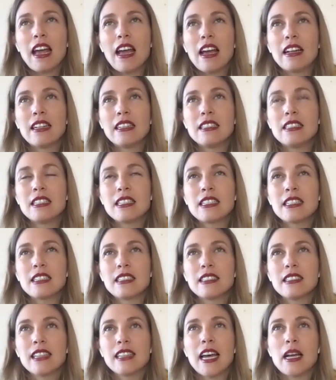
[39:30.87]
and
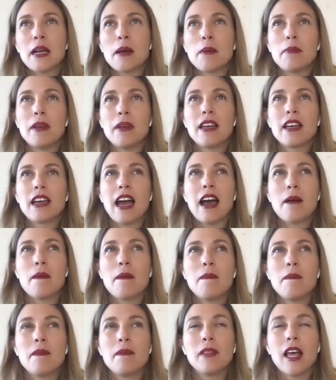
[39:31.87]
like being
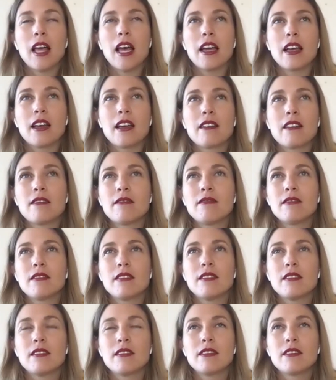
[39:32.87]
like,
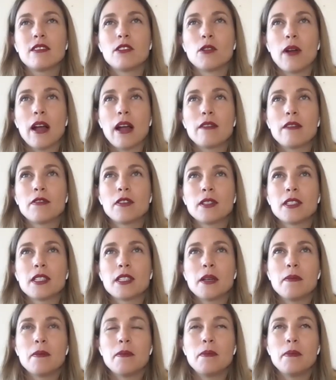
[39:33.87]
grateful
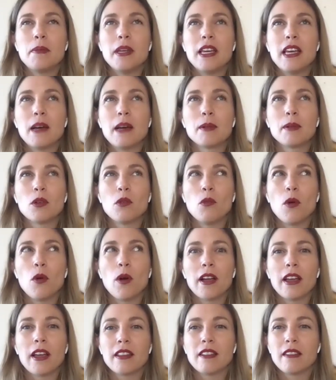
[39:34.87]
to be able to
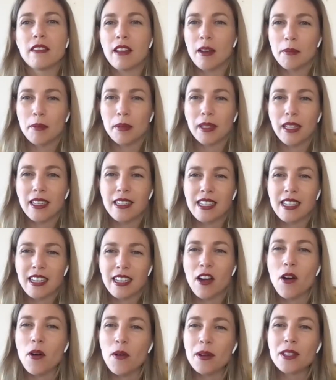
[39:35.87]
work in a place
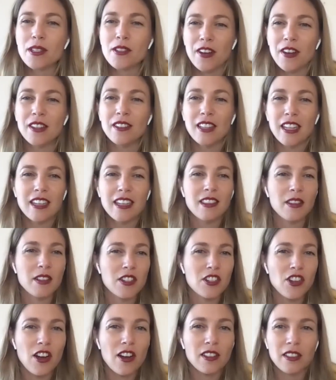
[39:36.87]
like, it always felt like the
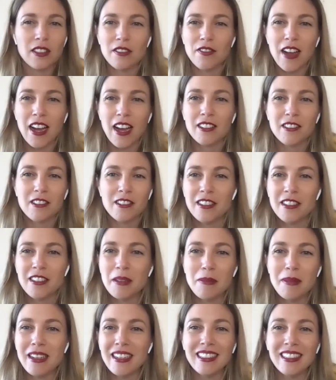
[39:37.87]
chocolate
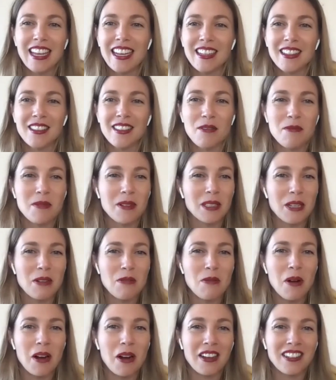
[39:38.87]
factory to me, like the Willy
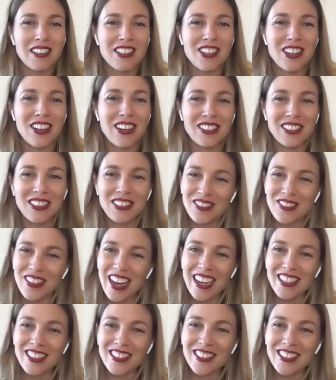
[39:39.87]
Wonka chocolate
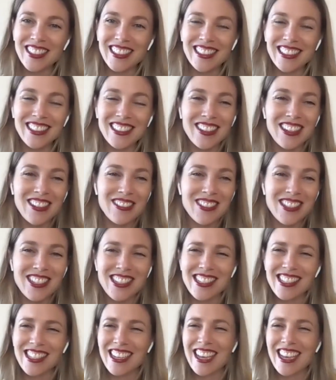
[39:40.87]
factory. You know, I was
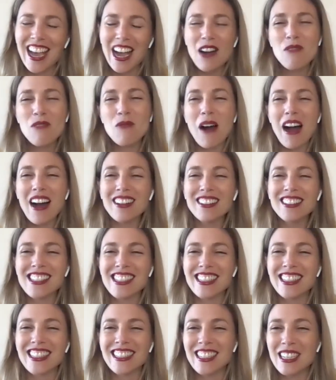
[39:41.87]
just like, how wild is
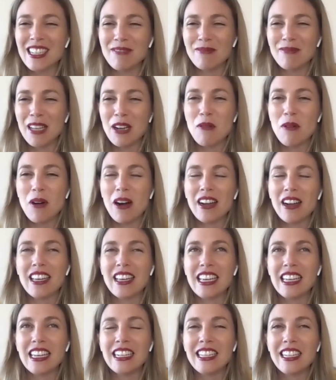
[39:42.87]
it that I'm like
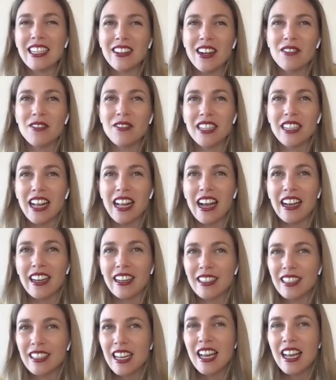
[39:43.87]
walking in here every
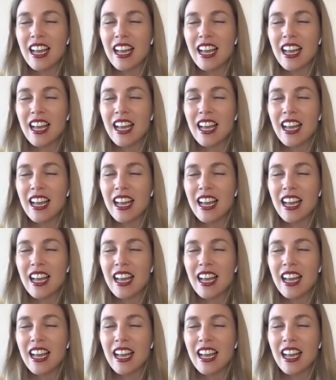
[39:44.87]
day